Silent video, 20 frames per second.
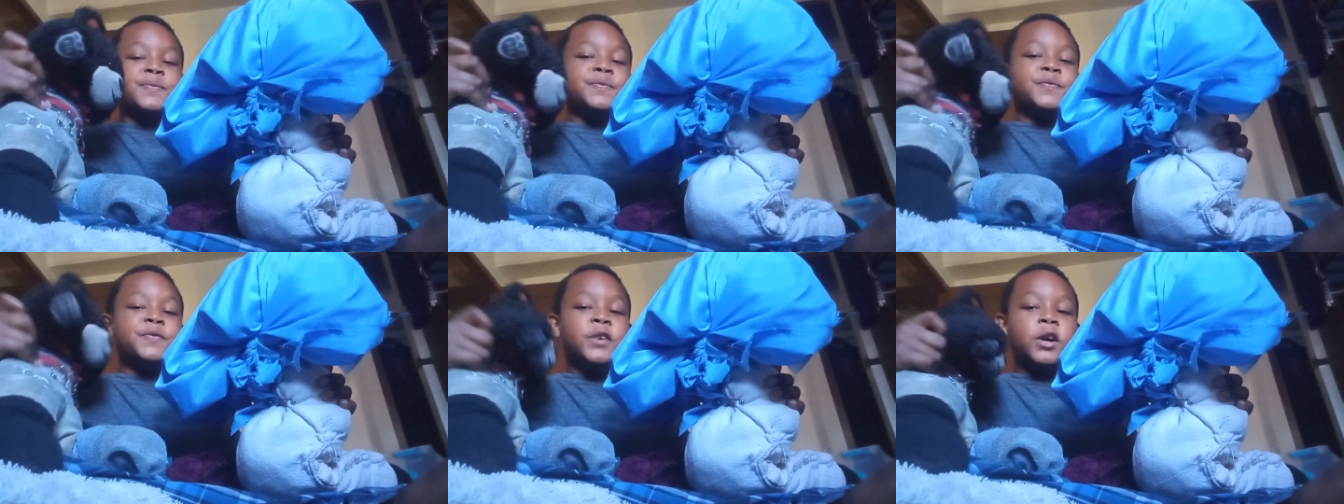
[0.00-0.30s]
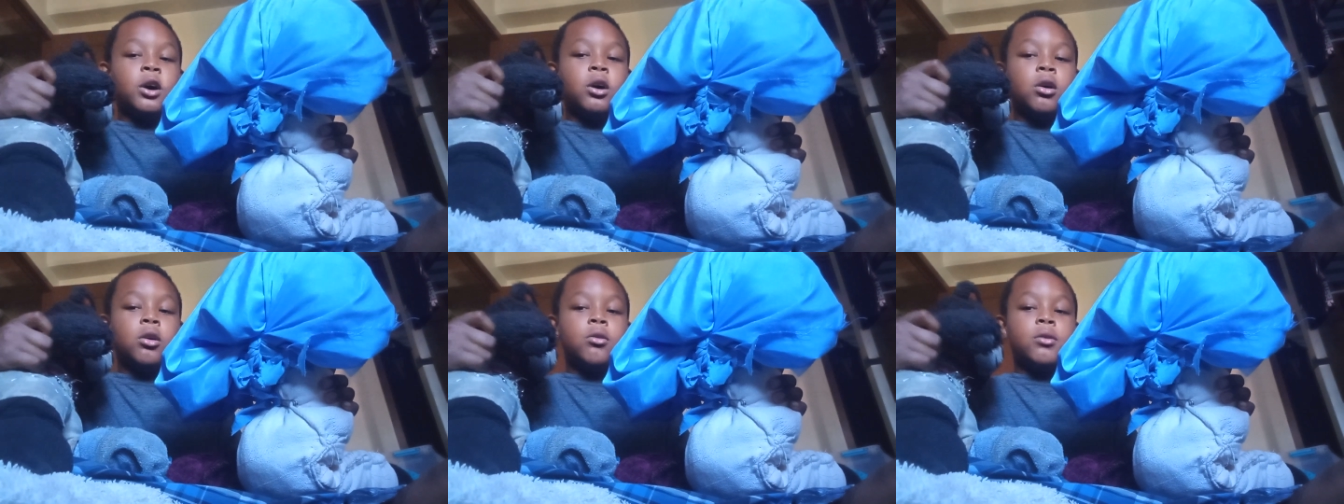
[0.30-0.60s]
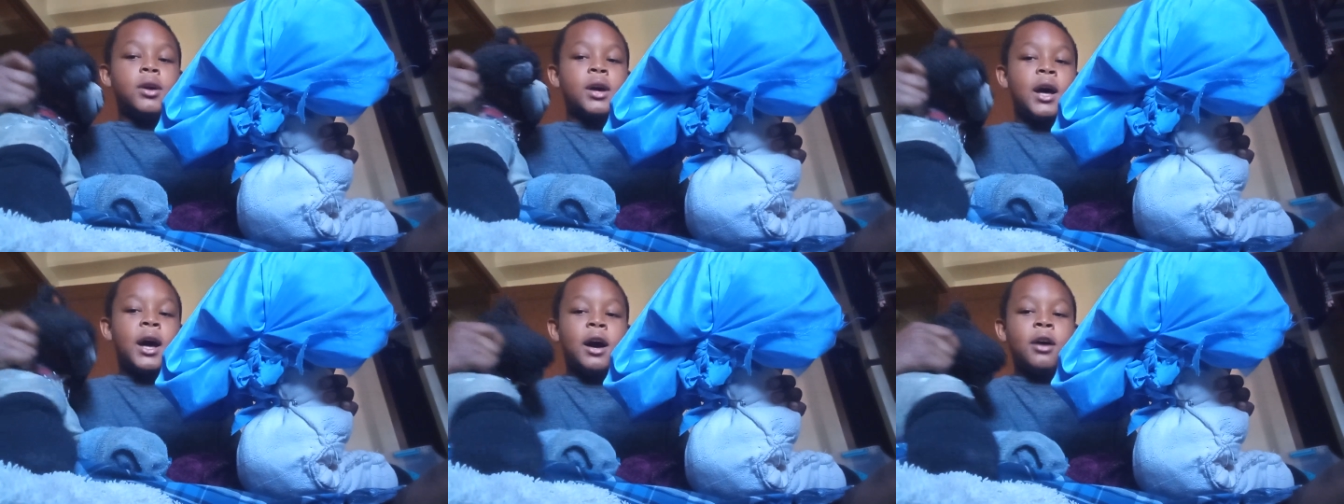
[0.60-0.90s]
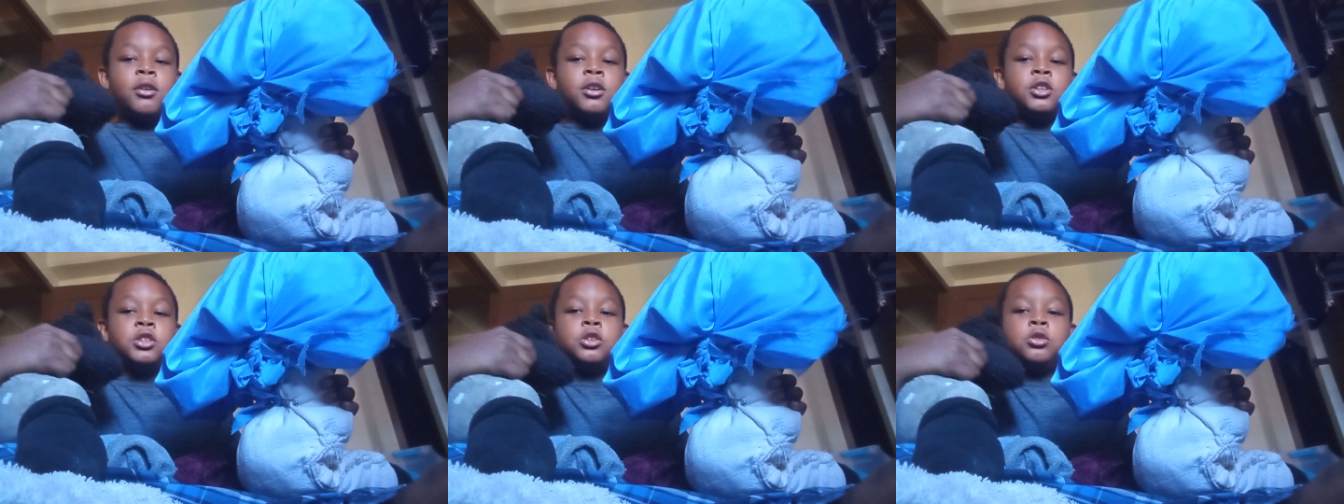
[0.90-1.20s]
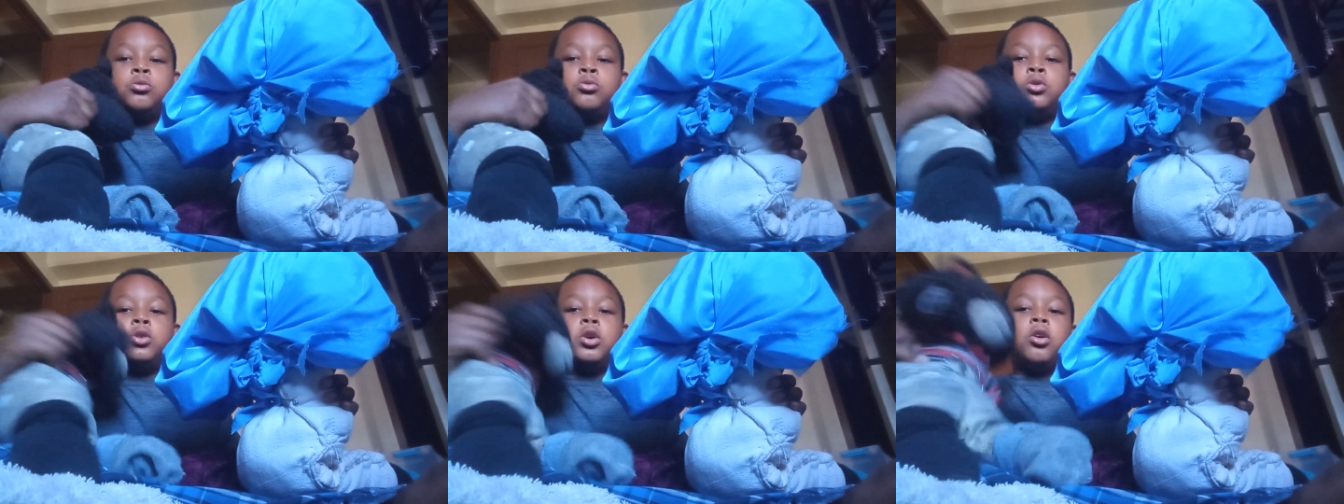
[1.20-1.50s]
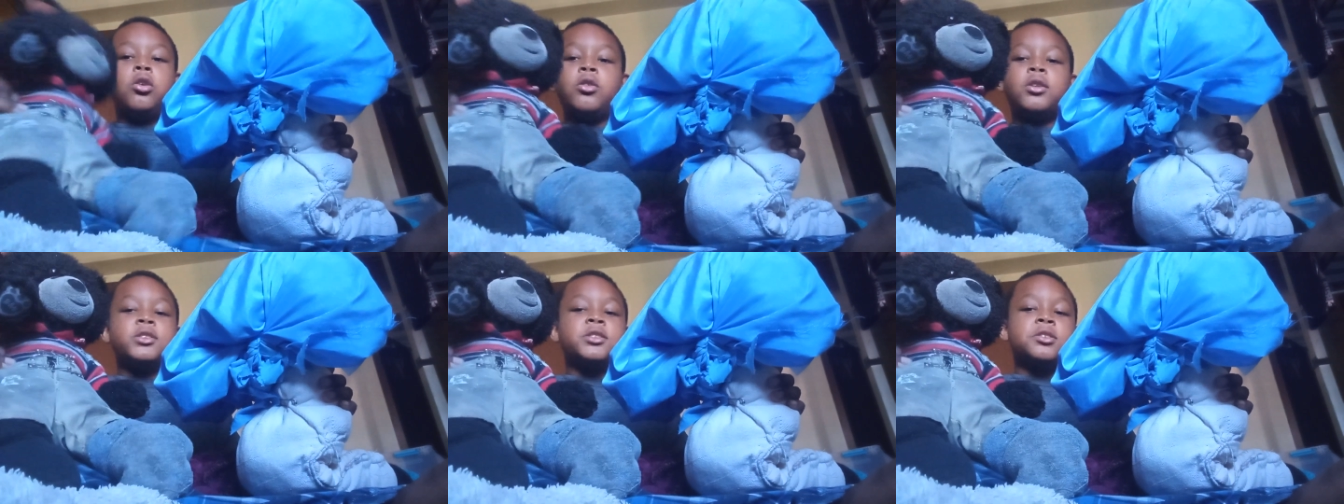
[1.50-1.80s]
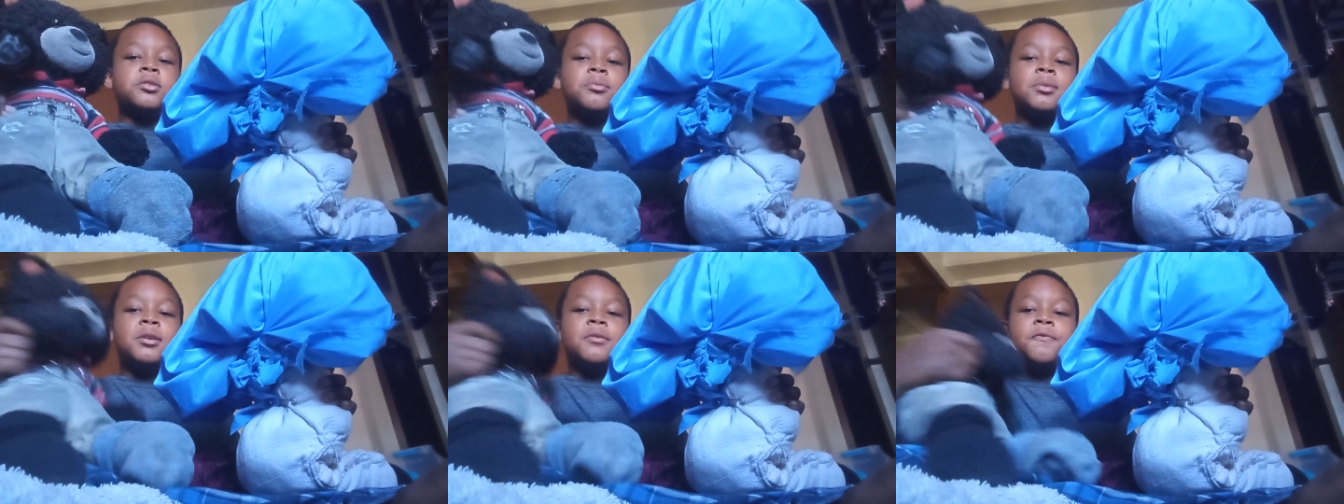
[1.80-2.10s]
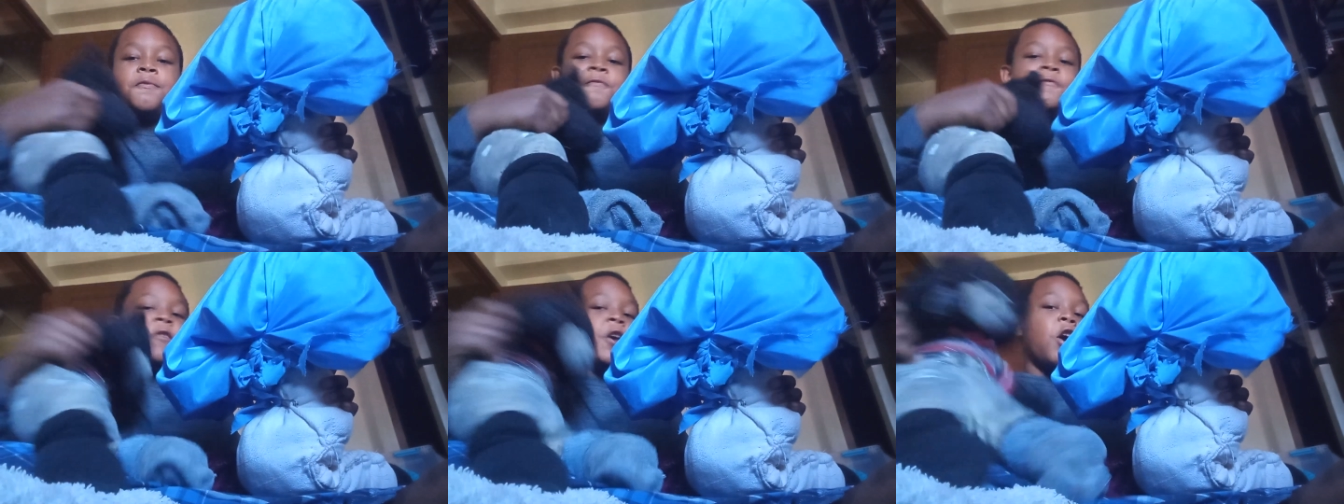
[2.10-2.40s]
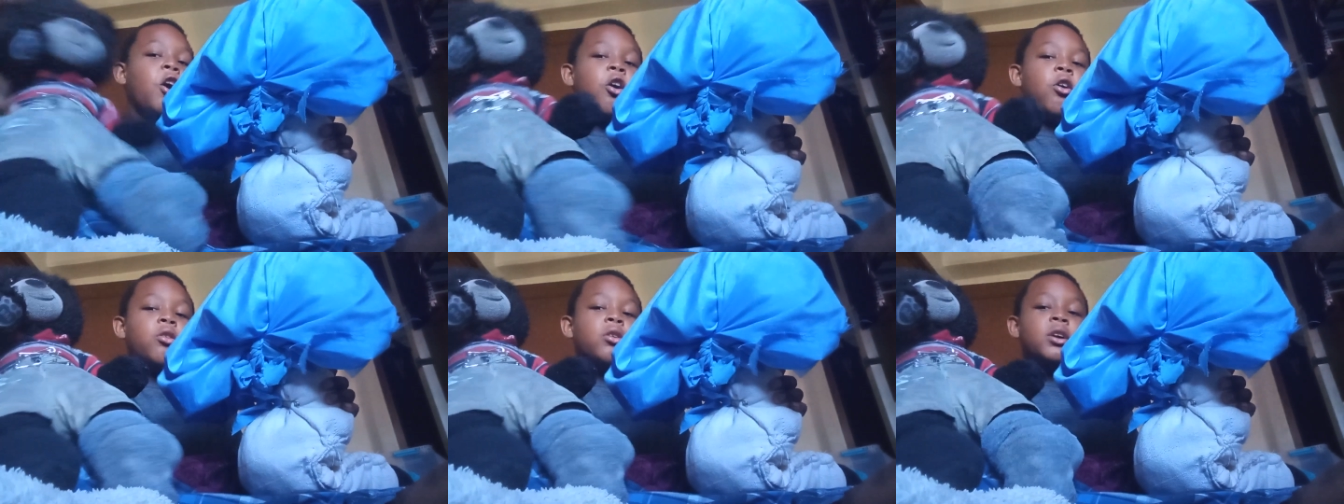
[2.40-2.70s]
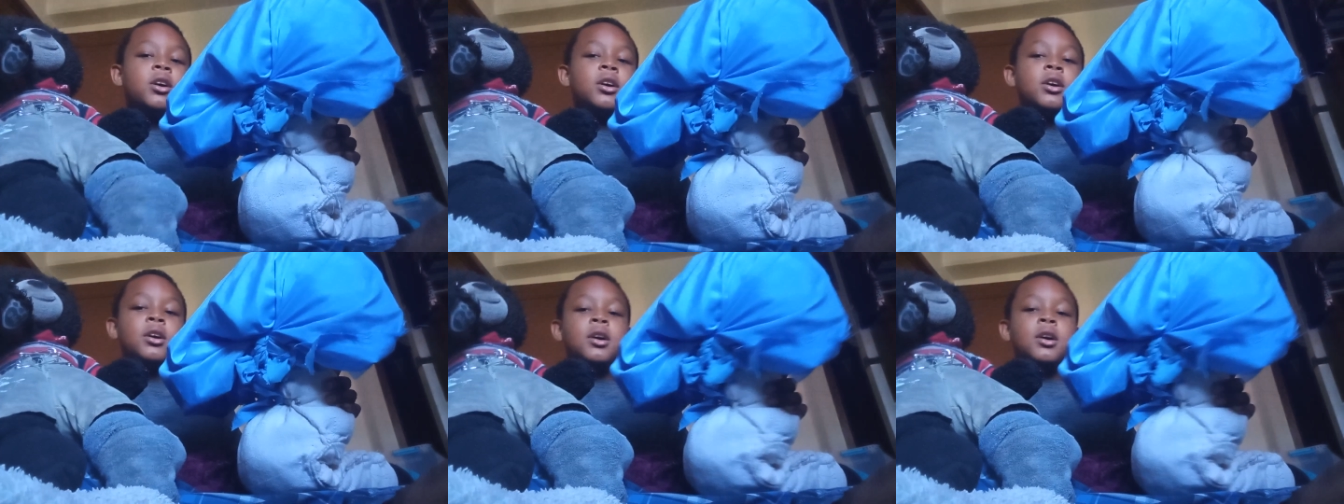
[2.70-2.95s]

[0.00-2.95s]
folk, how could you do this to me, folk?